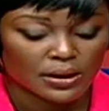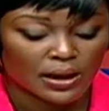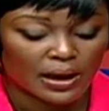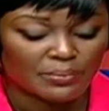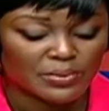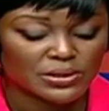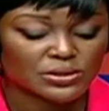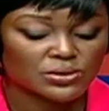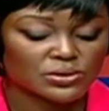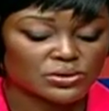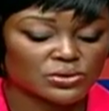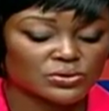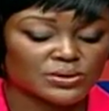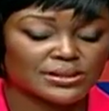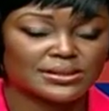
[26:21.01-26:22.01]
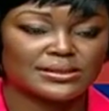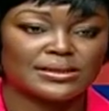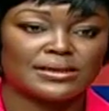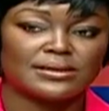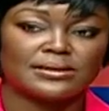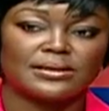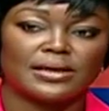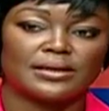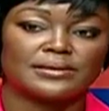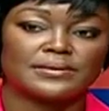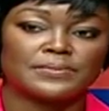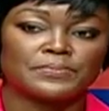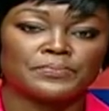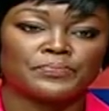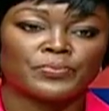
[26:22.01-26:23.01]
I must also state that
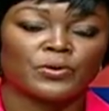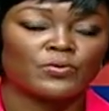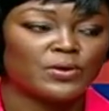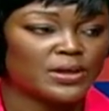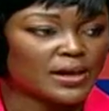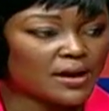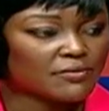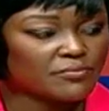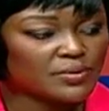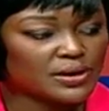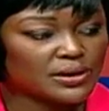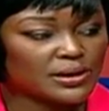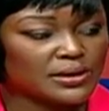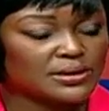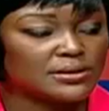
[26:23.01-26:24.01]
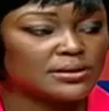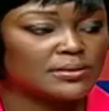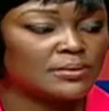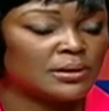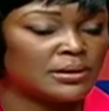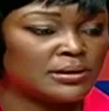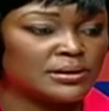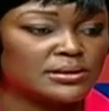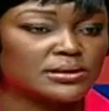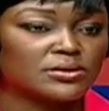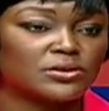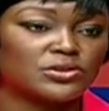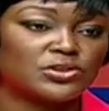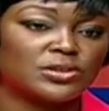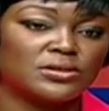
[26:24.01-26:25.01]
we have been in
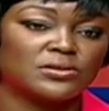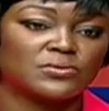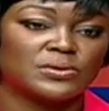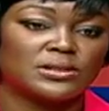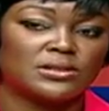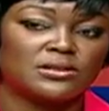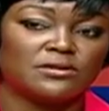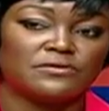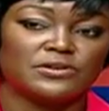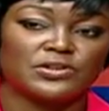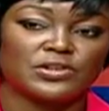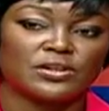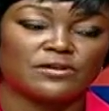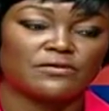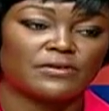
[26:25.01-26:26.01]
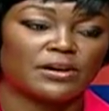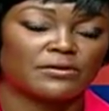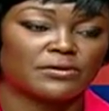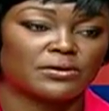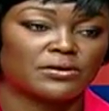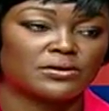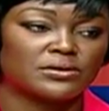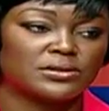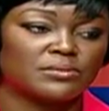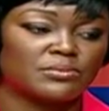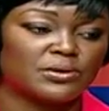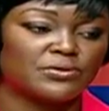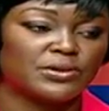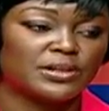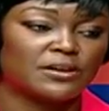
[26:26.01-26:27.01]
discussions with the Division of Agriculture,
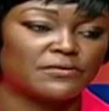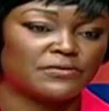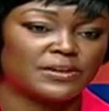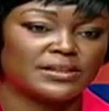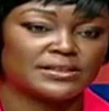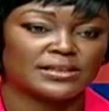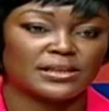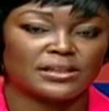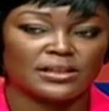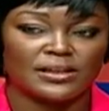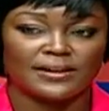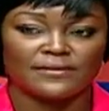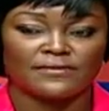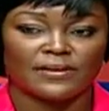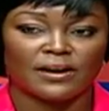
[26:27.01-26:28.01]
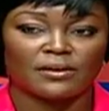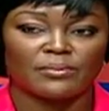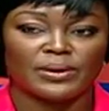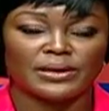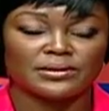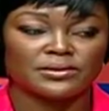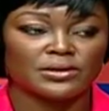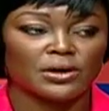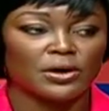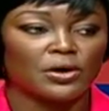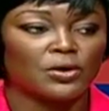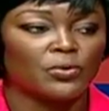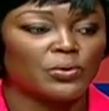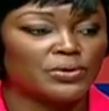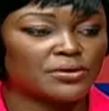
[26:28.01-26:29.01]
Marine Affairs and the Environment
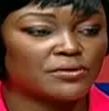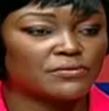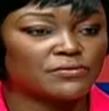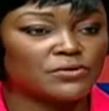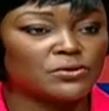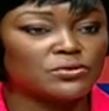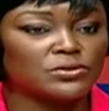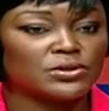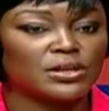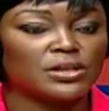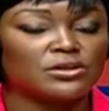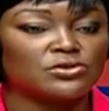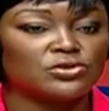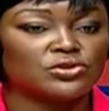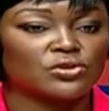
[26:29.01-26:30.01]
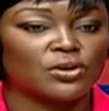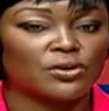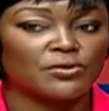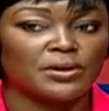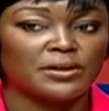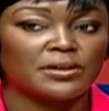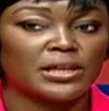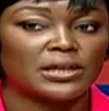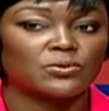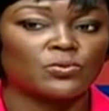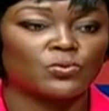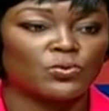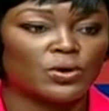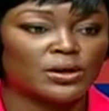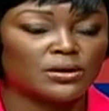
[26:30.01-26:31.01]
with a view to ensuring that
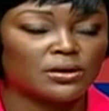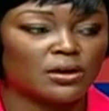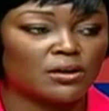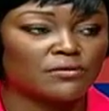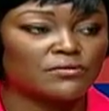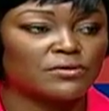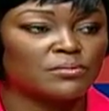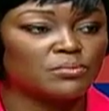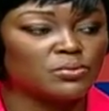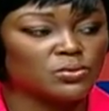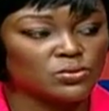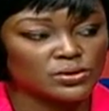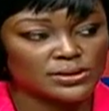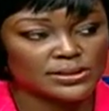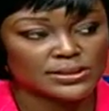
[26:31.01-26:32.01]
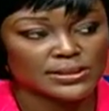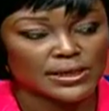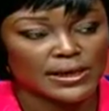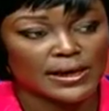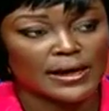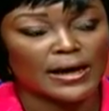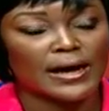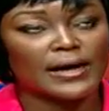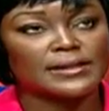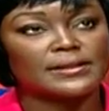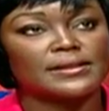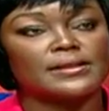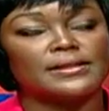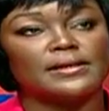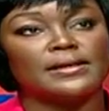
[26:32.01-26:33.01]
one of the booths at
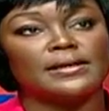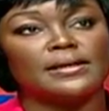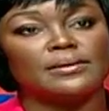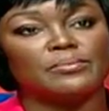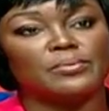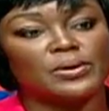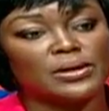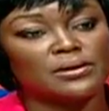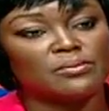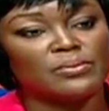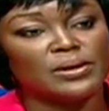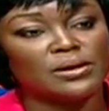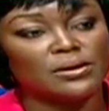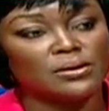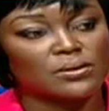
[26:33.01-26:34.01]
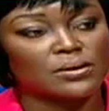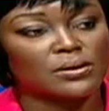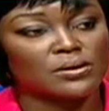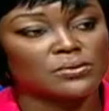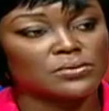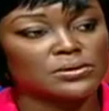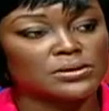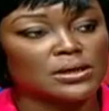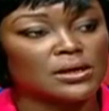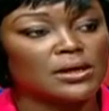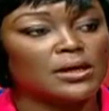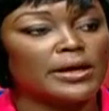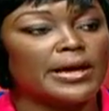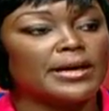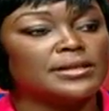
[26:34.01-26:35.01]
the Bloody Bay Lookout
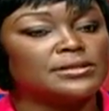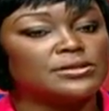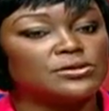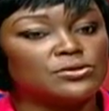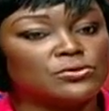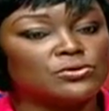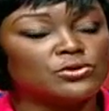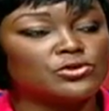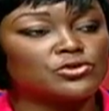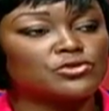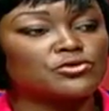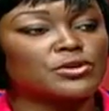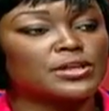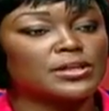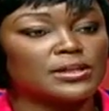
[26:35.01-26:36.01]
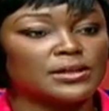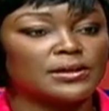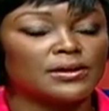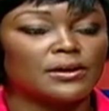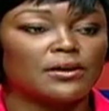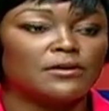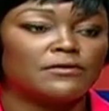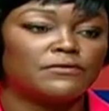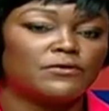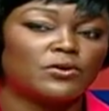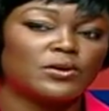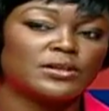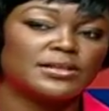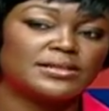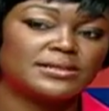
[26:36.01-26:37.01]
is used strictly
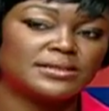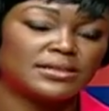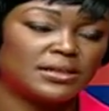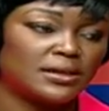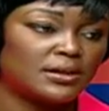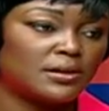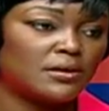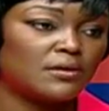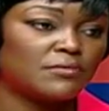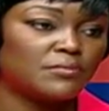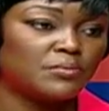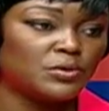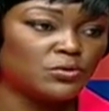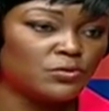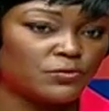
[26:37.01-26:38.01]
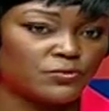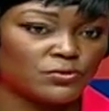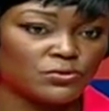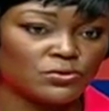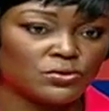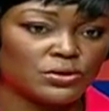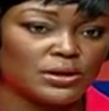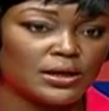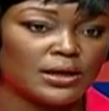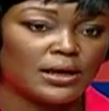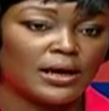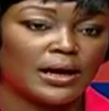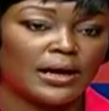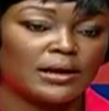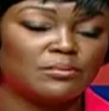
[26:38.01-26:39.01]
for the sale of blue food
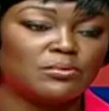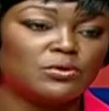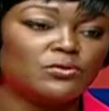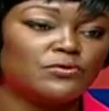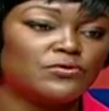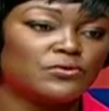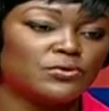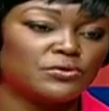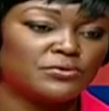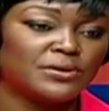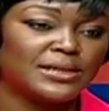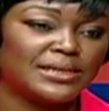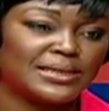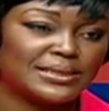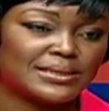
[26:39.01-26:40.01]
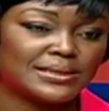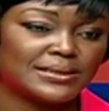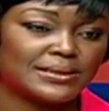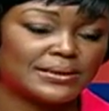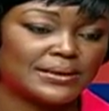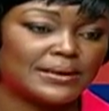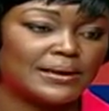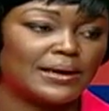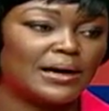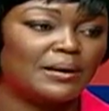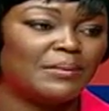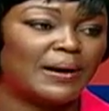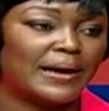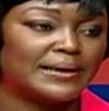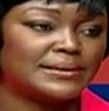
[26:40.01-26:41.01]
and blue food related
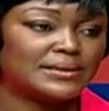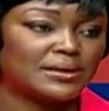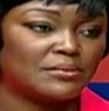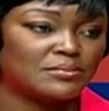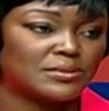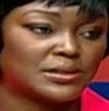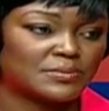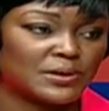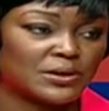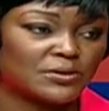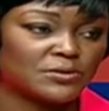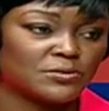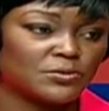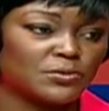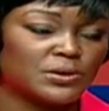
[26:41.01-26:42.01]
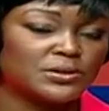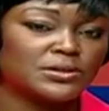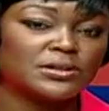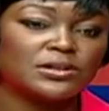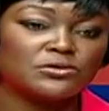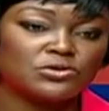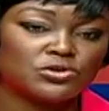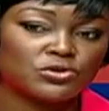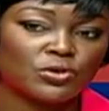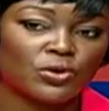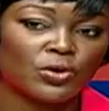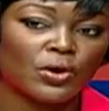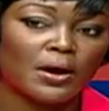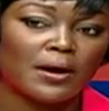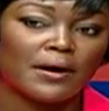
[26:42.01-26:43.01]
items, because we want to
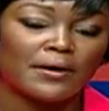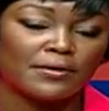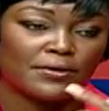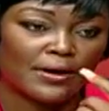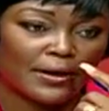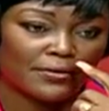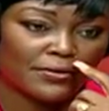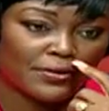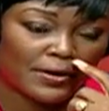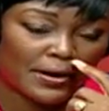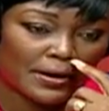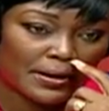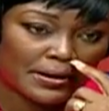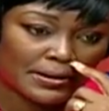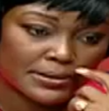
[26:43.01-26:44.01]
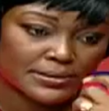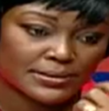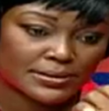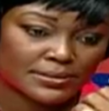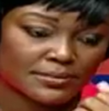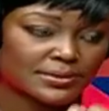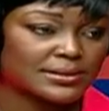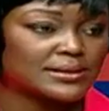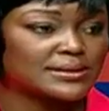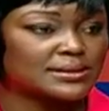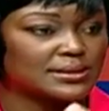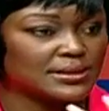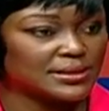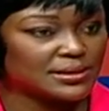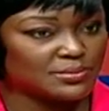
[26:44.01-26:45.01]
ensure that there is
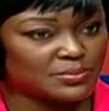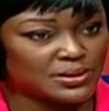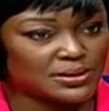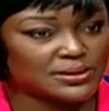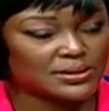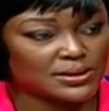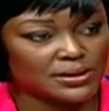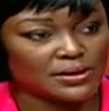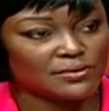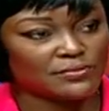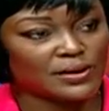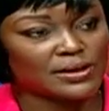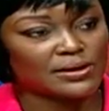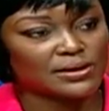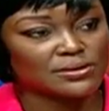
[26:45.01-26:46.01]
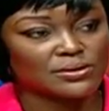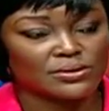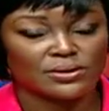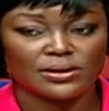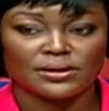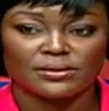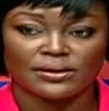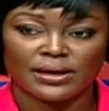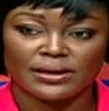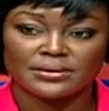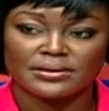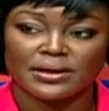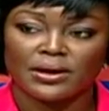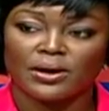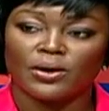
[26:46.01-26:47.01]
sustainability, if I can call it
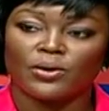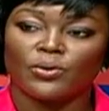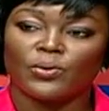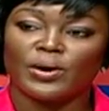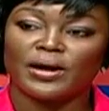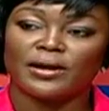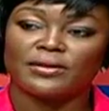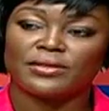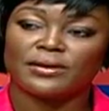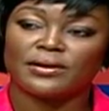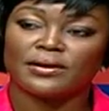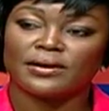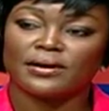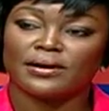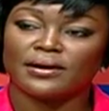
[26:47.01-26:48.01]
that, where the